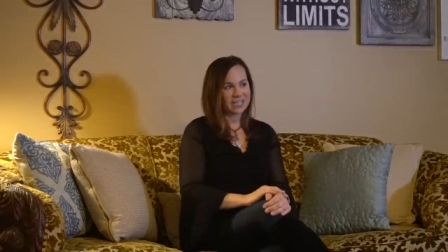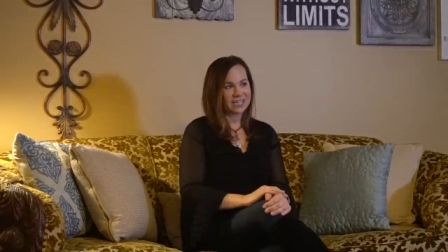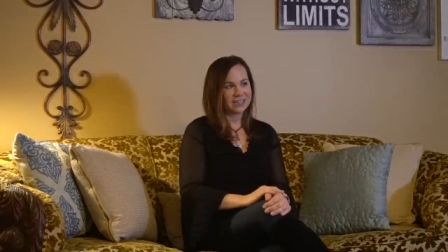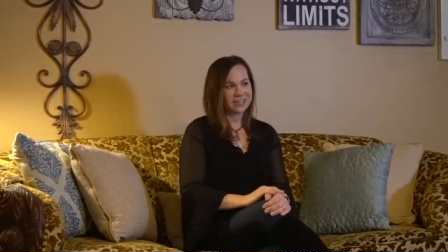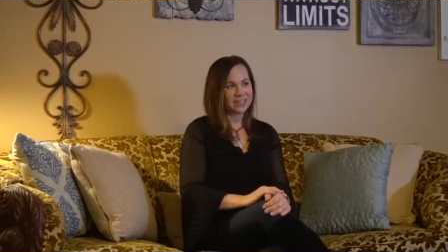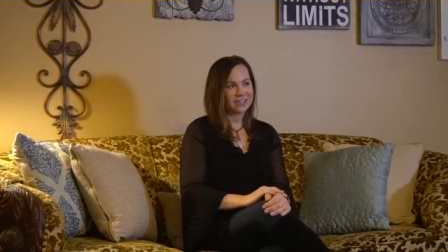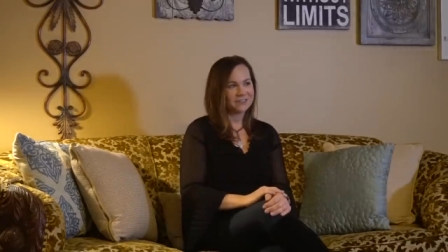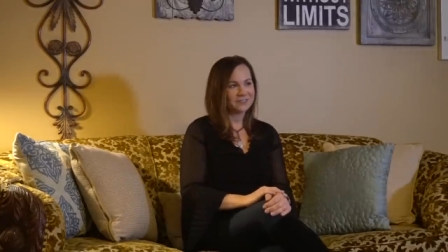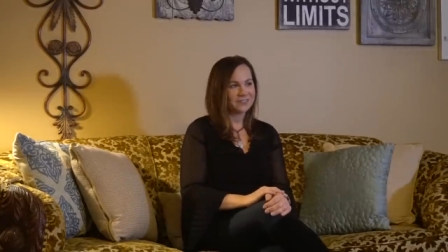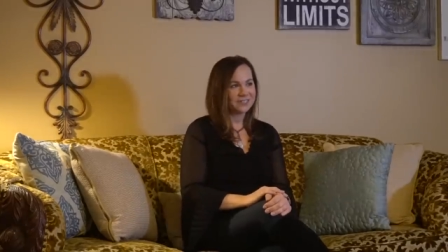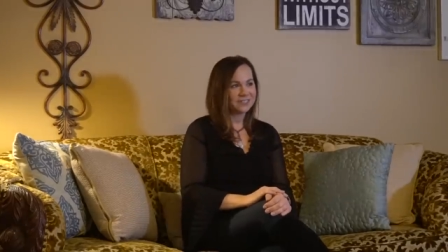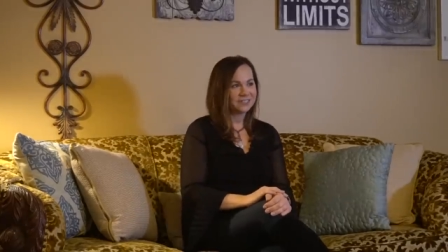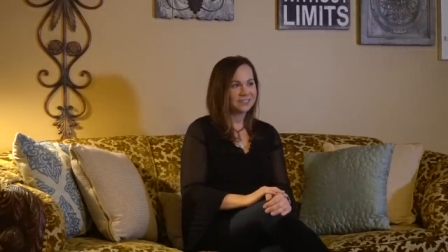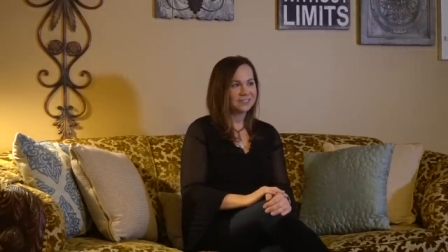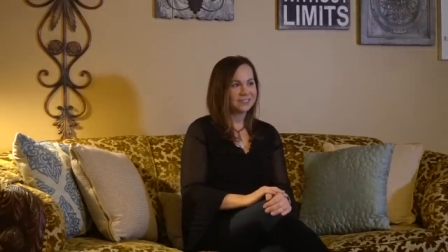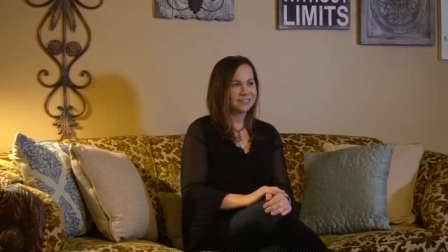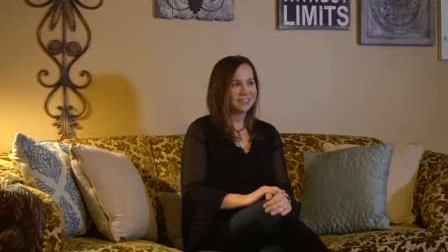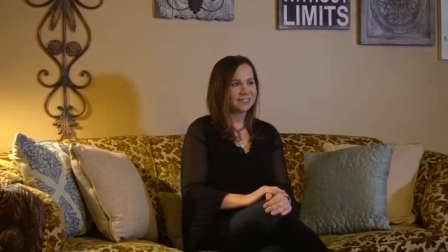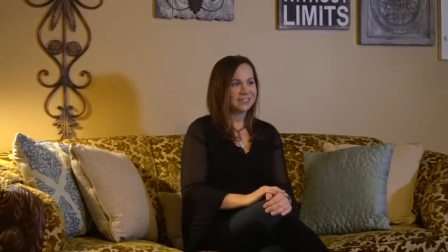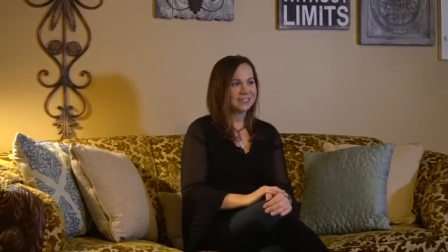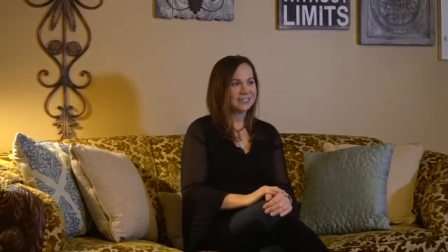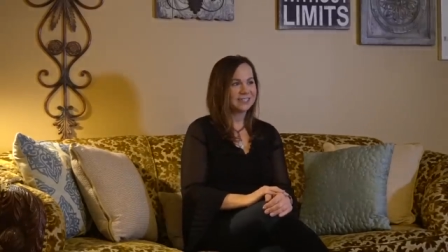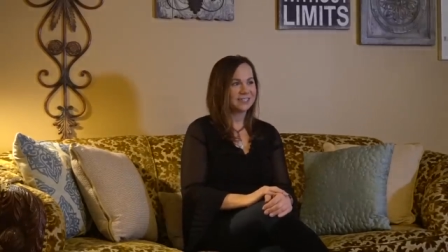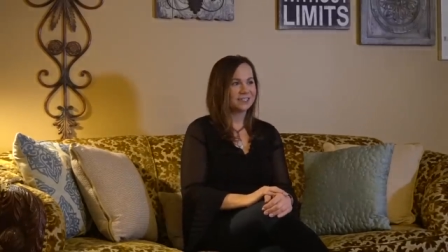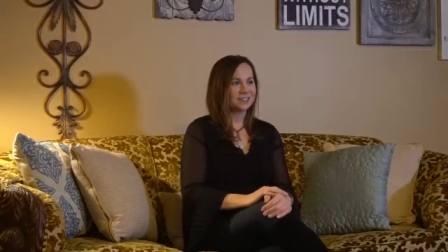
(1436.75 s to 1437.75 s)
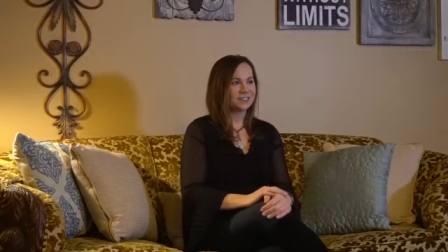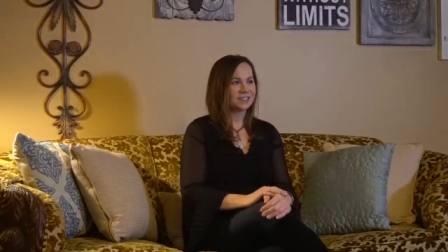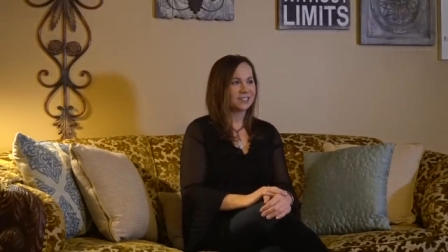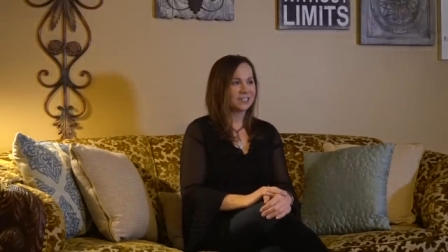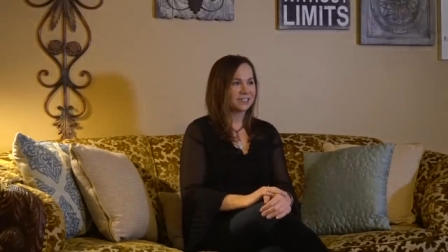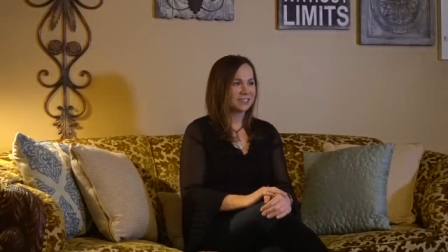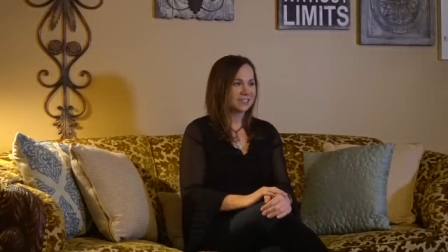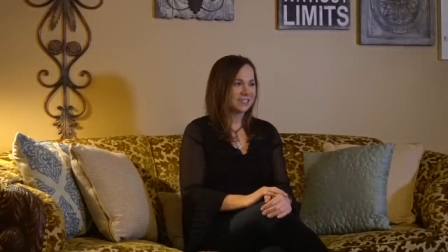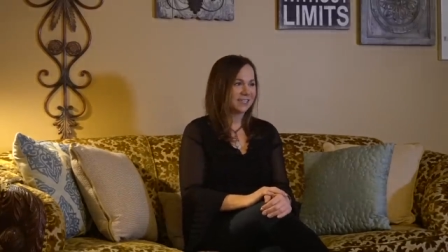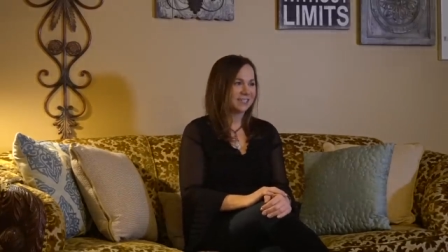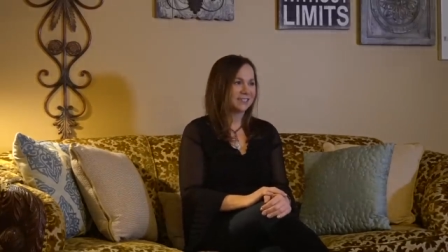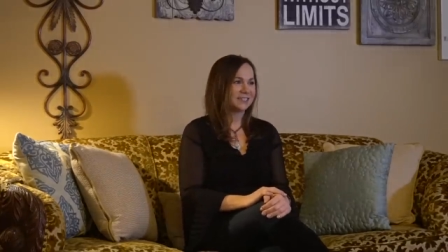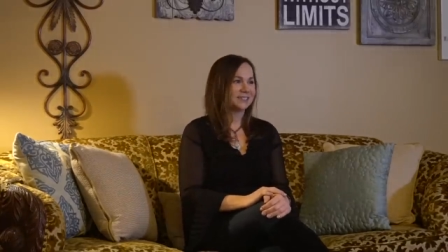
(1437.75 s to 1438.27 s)
eye level, in sealed
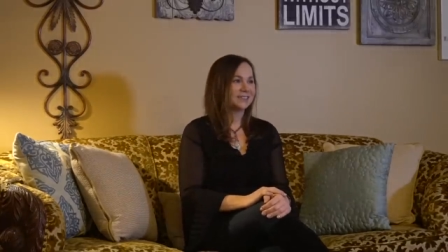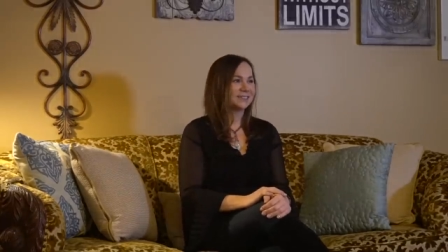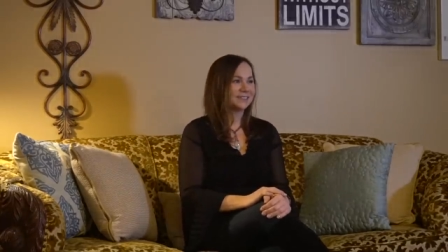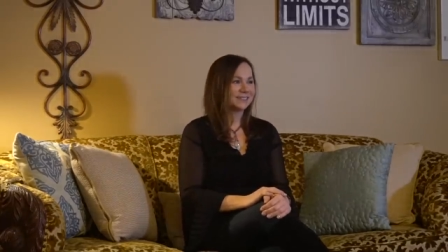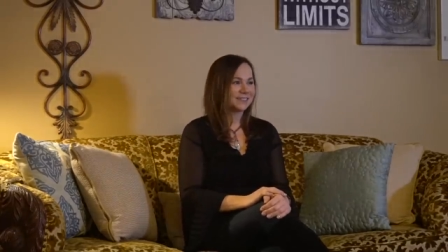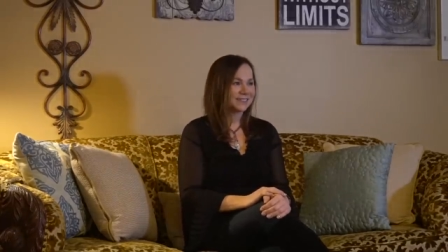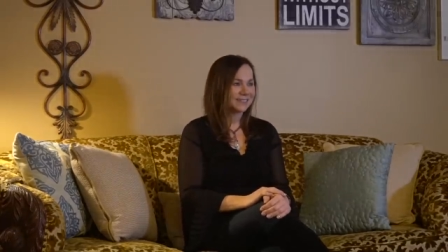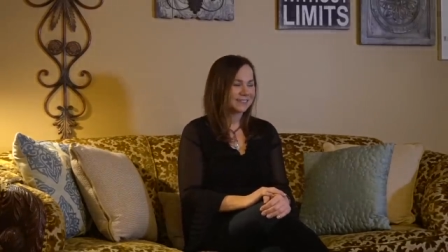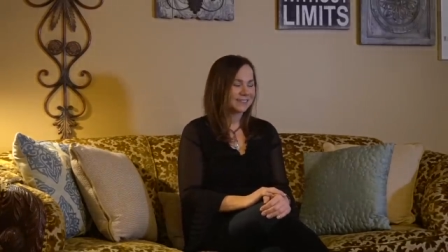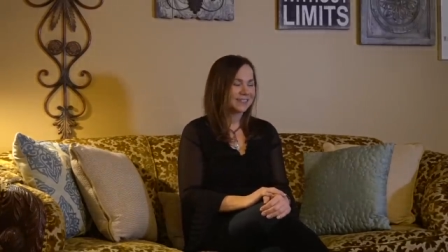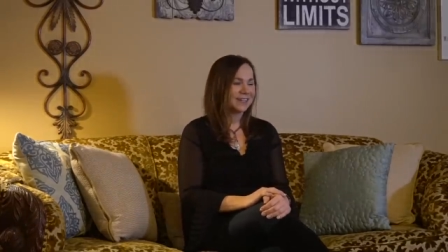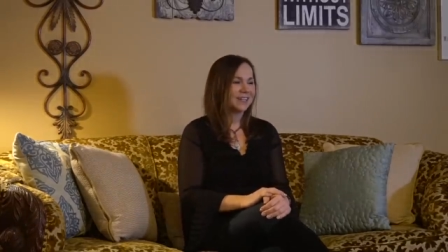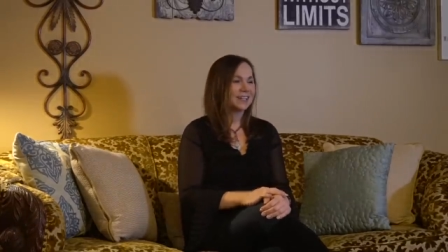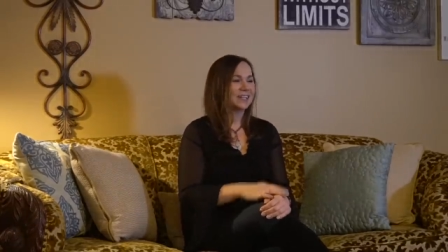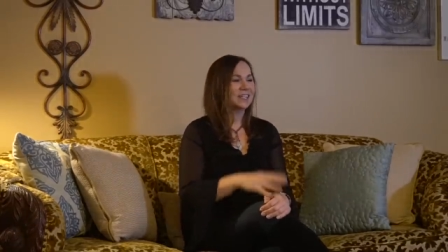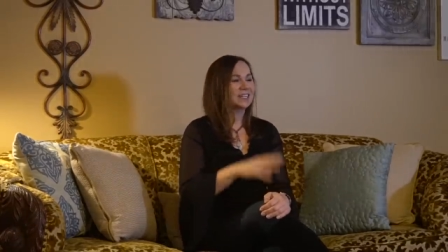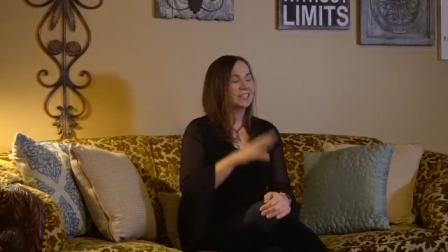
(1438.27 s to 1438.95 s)
containers,